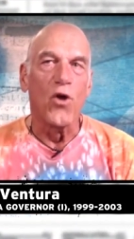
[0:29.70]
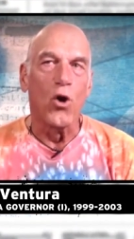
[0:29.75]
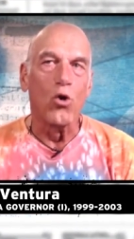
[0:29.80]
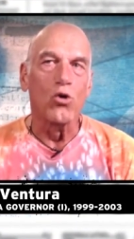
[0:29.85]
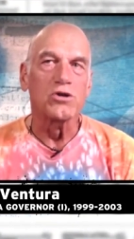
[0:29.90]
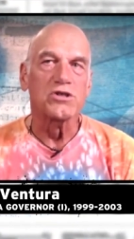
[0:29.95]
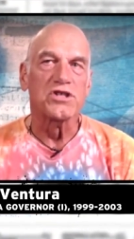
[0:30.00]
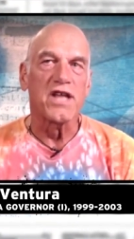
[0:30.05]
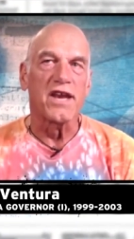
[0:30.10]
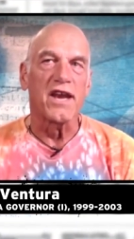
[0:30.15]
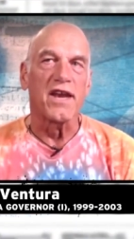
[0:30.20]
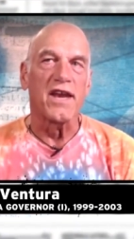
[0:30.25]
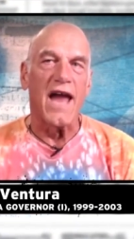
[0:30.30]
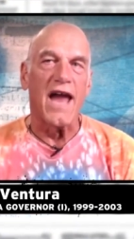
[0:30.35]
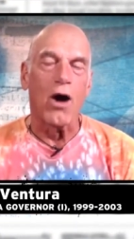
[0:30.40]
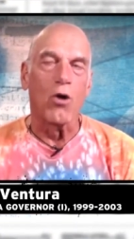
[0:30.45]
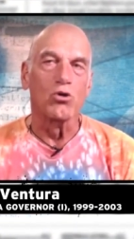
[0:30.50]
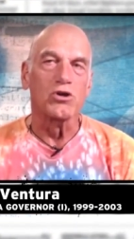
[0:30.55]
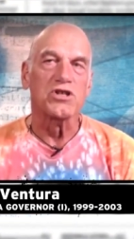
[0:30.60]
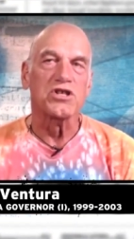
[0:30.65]
Those that
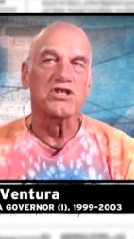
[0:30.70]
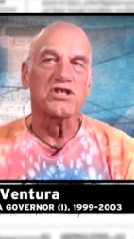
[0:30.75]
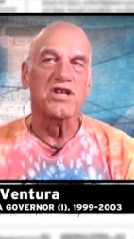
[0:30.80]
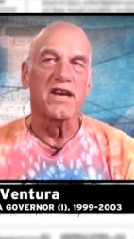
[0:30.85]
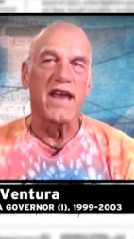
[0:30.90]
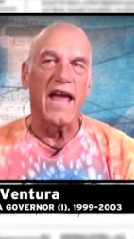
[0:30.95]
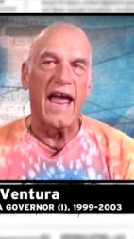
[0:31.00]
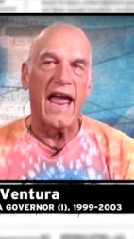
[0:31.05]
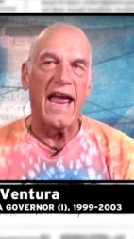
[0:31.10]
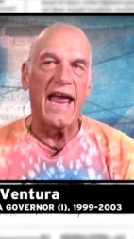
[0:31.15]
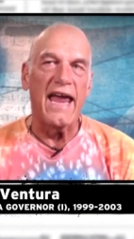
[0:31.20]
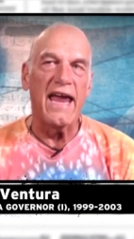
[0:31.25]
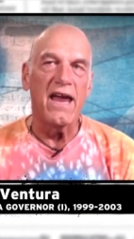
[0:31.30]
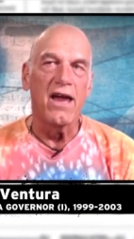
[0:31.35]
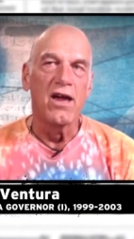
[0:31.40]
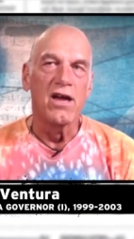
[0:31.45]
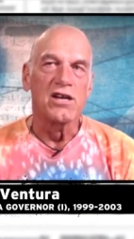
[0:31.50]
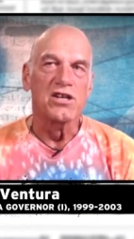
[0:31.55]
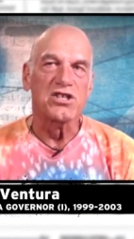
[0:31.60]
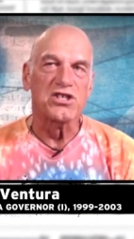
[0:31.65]
uh, announce
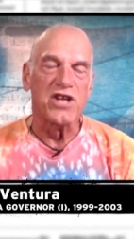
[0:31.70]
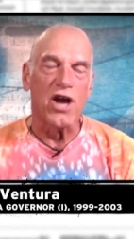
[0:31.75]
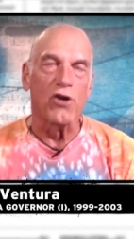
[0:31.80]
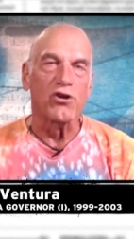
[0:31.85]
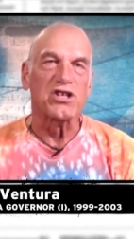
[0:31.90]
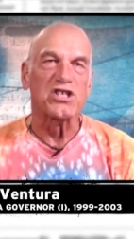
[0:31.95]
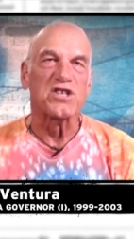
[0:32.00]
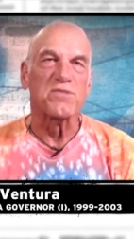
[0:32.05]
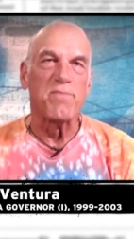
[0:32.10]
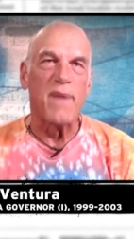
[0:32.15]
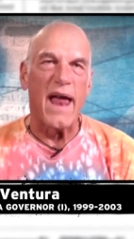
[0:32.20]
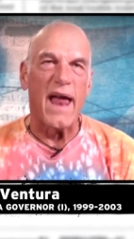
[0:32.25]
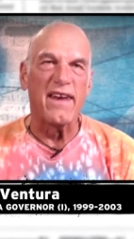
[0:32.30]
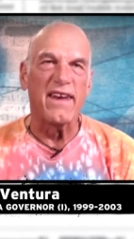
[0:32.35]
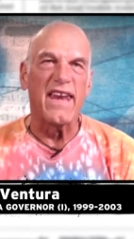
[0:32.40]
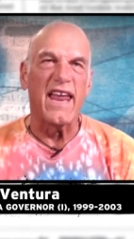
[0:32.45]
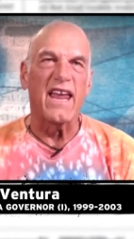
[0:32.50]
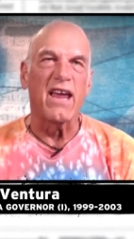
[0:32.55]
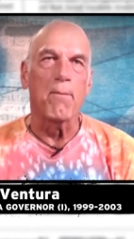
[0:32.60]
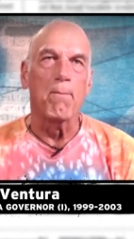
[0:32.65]
today start
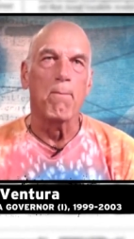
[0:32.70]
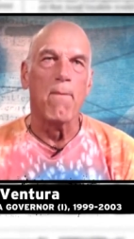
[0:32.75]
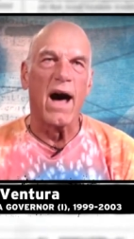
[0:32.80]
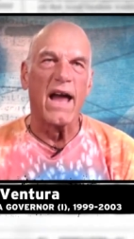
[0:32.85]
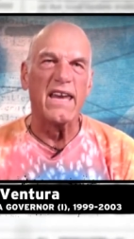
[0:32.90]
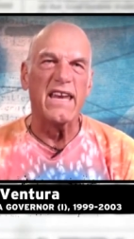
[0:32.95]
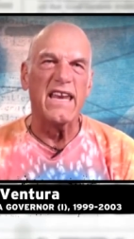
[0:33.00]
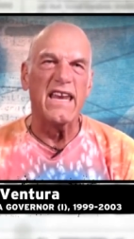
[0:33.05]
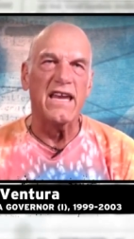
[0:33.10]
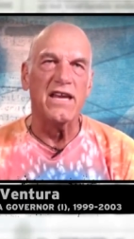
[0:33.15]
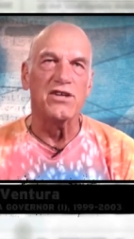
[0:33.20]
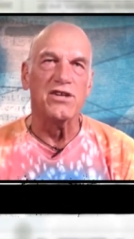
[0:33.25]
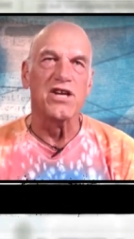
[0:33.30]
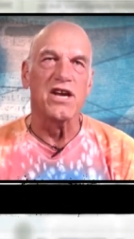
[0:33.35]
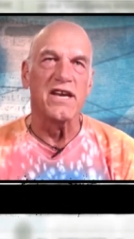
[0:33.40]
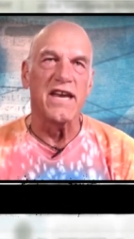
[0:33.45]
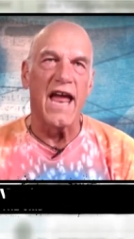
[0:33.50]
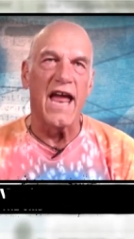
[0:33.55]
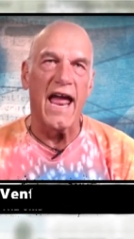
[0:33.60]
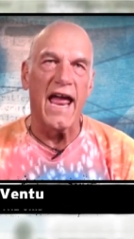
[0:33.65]
spending money
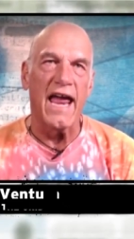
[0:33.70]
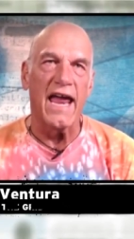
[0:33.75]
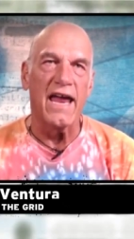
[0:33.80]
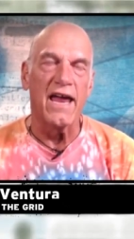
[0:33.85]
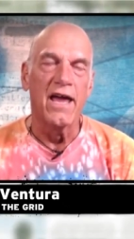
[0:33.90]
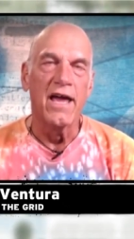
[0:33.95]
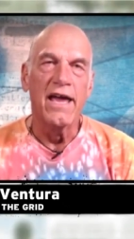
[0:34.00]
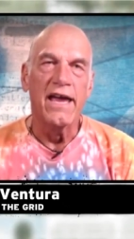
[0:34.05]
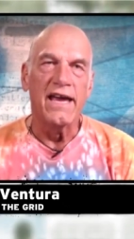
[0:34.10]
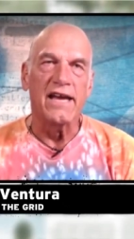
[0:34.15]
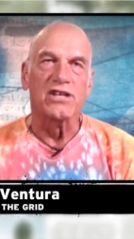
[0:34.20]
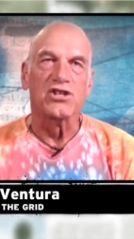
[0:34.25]
today.